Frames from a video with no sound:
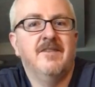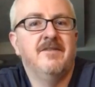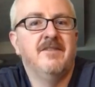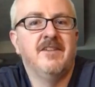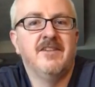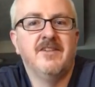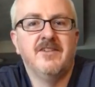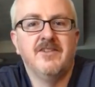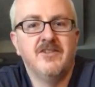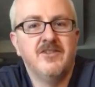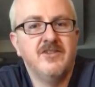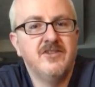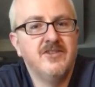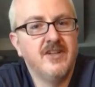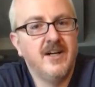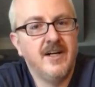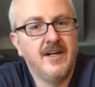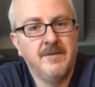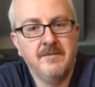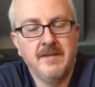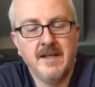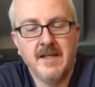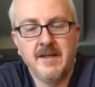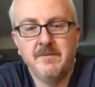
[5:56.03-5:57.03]
I mean, you
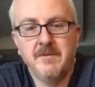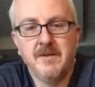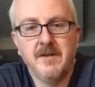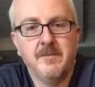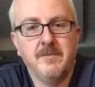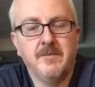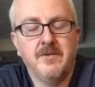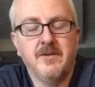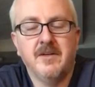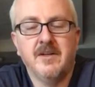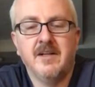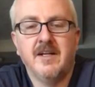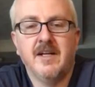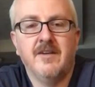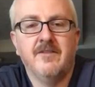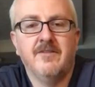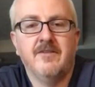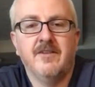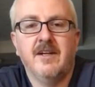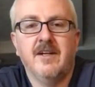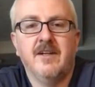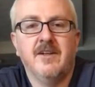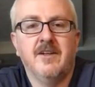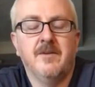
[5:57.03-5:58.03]
saw maybe a book
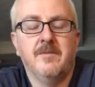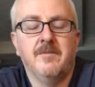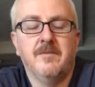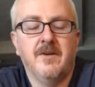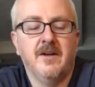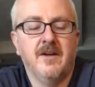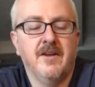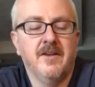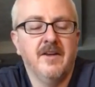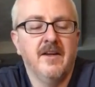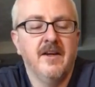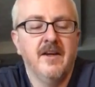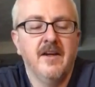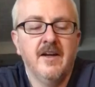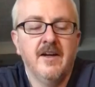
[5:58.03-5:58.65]
every other month.